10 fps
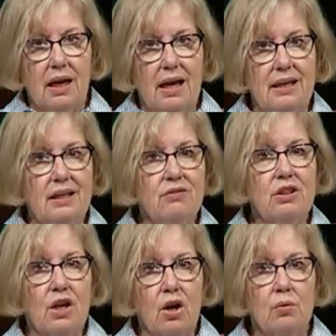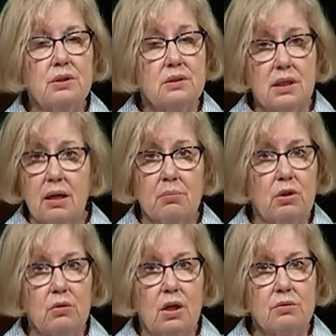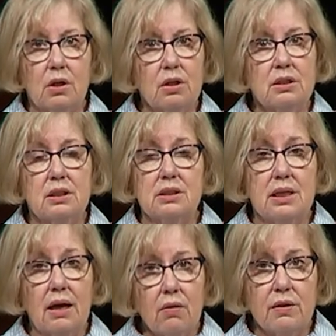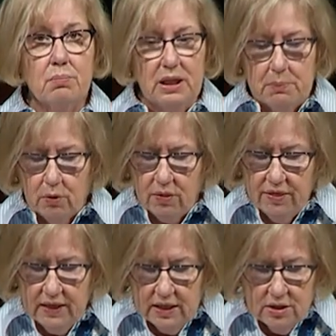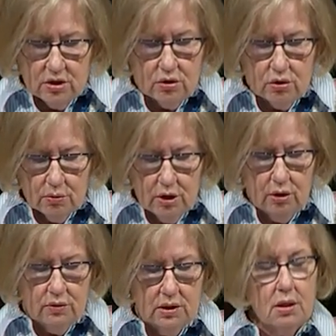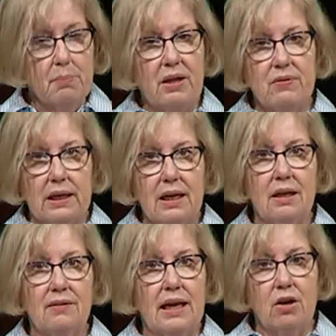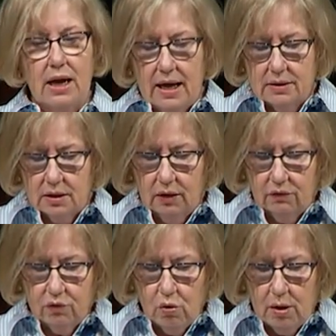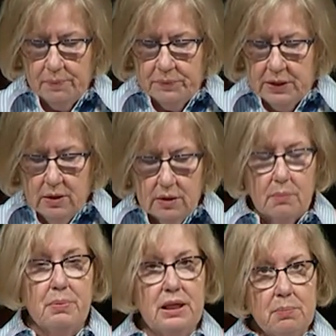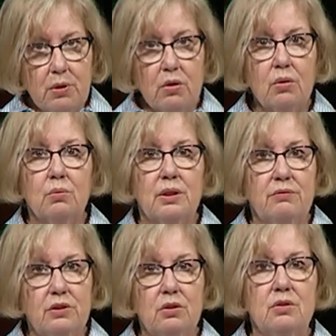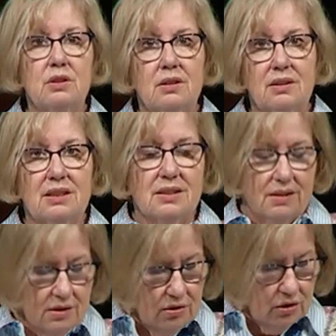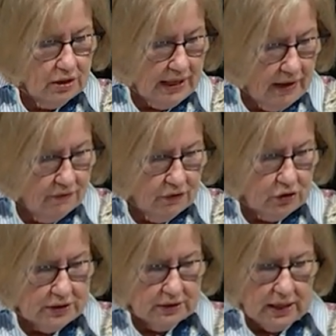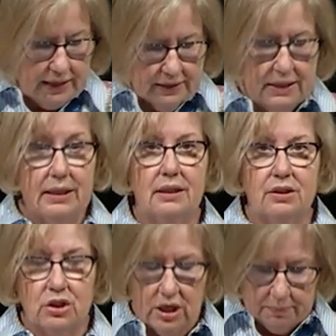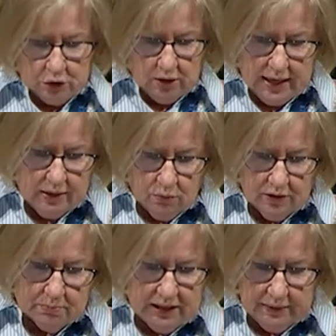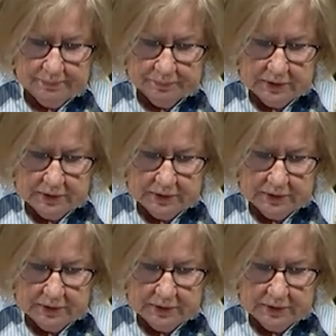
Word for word: And even though Samuel goes on to tell the people these truths about the king they are asking for, the people refuse to listen. Look at verse 19 in chapter 8 with me.